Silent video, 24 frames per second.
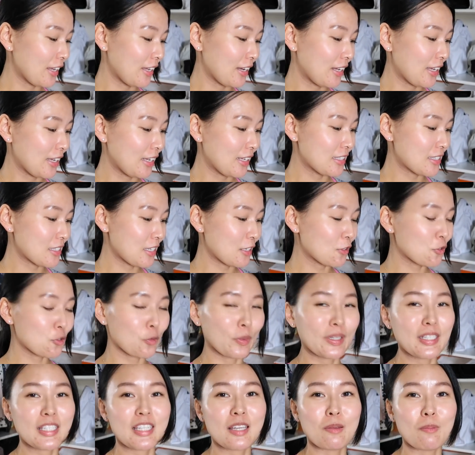It is
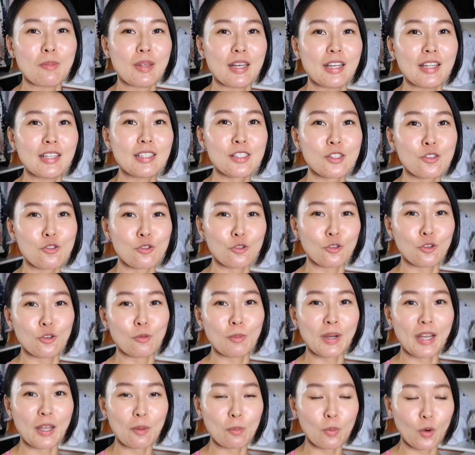20 minutes to
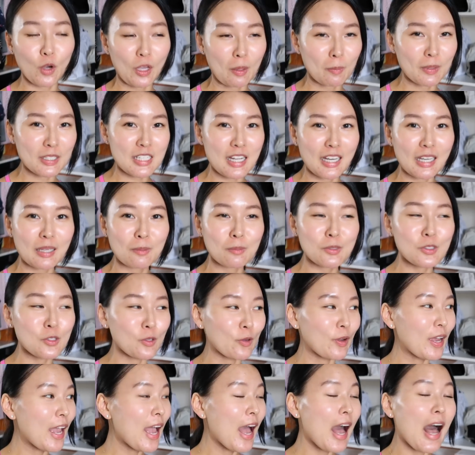my appointment time,
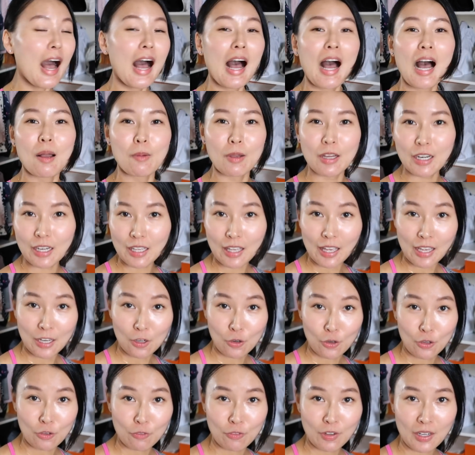so I'm gonna head
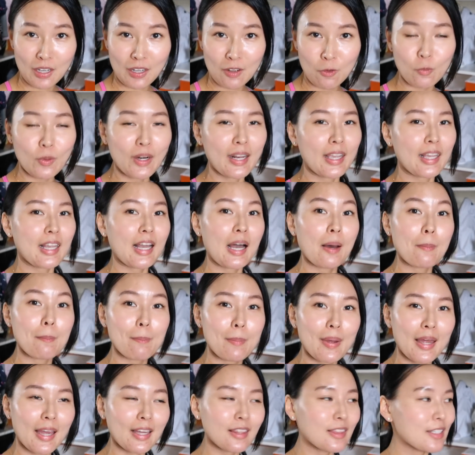over. When I
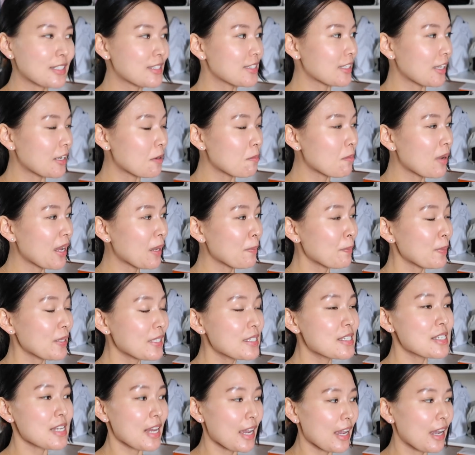come back, the sun might be
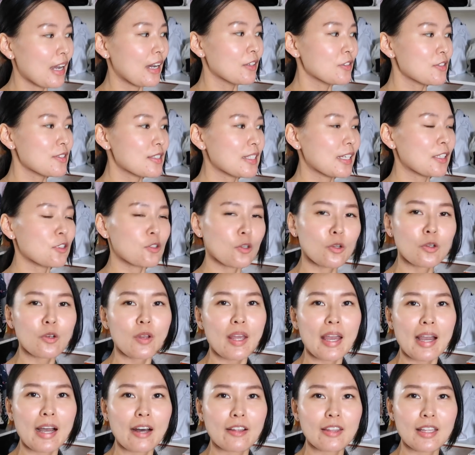down, so I don't
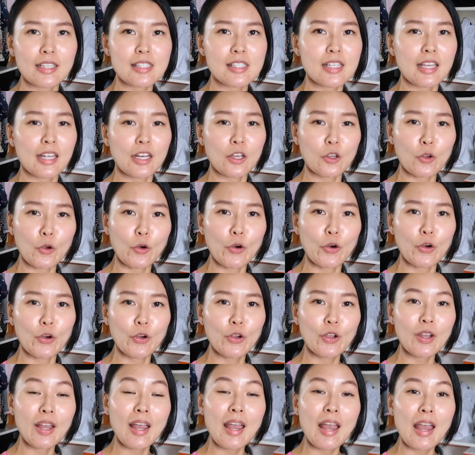know how that's gonna
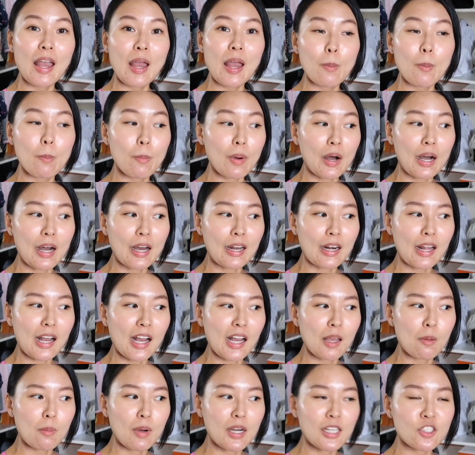go, but
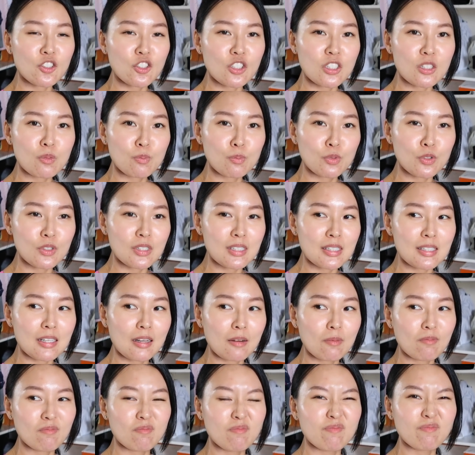I might just put
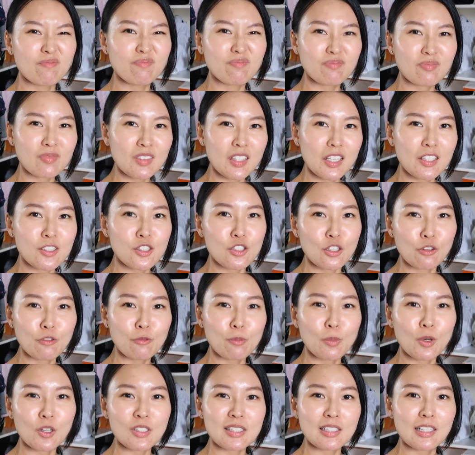some
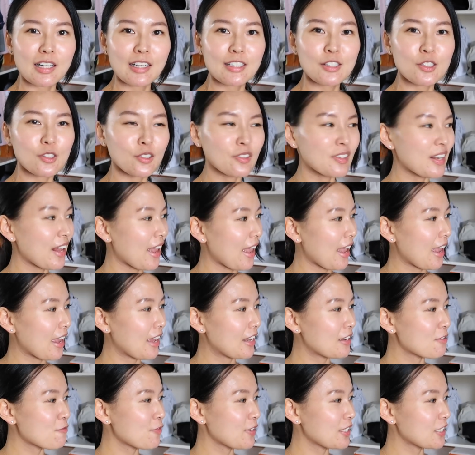softbox lights on
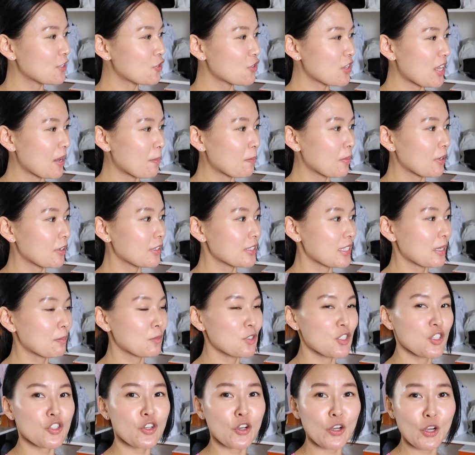and finish that because I'm
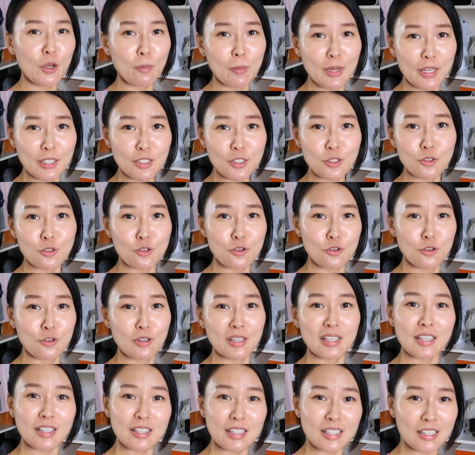determined
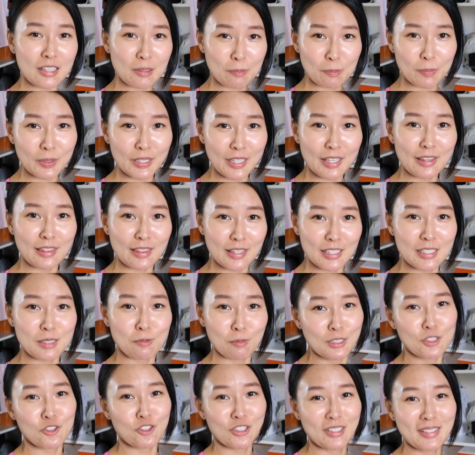to complete this
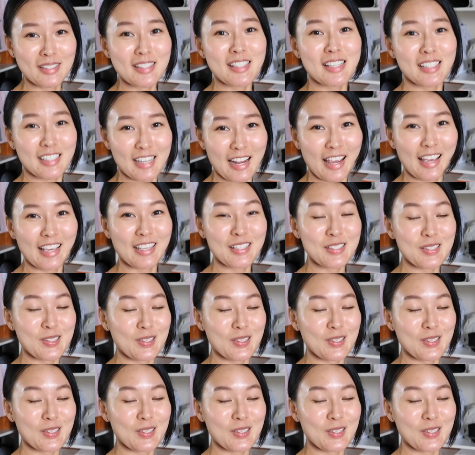mission today.